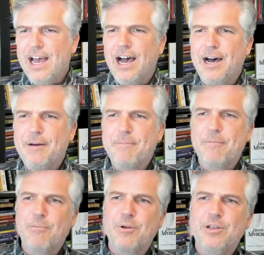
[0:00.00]
um,
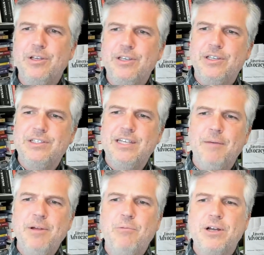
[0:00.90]
w- tell
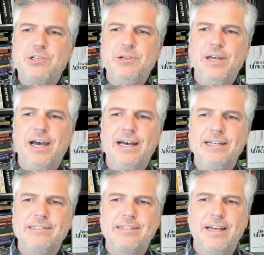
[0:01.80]
me what you
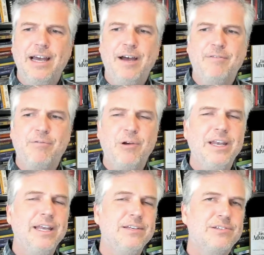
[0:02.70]
guys have
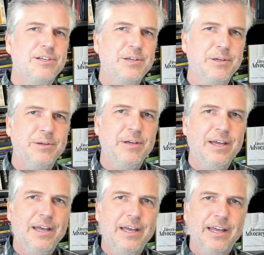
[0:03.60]
run into
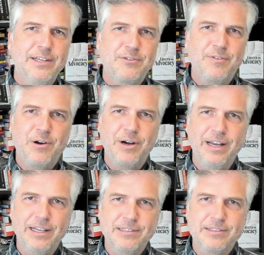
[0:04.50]
as far
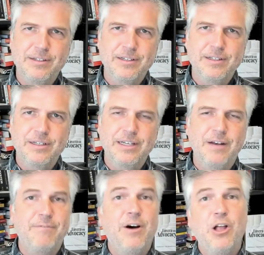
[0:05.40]
as
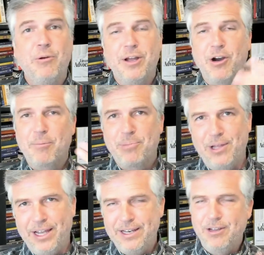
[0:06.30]
kind of following our
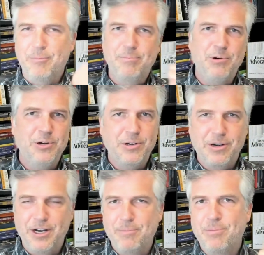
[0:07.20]
plan you know pull your
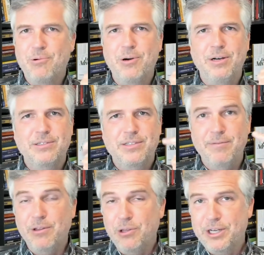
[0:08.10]
credit reports have
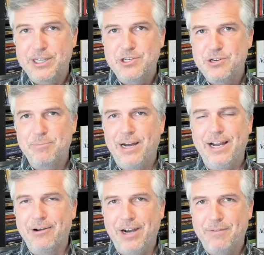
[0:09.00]
you looked at your
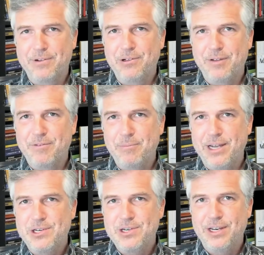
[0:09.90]
biographical
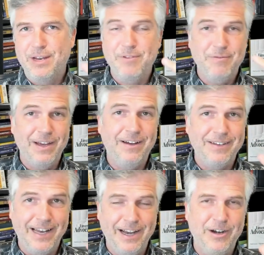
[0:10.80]
information have you
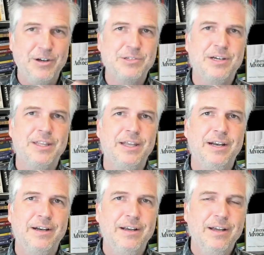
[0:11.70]
found errors on
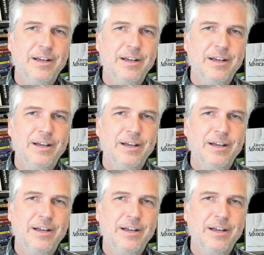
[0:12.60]
there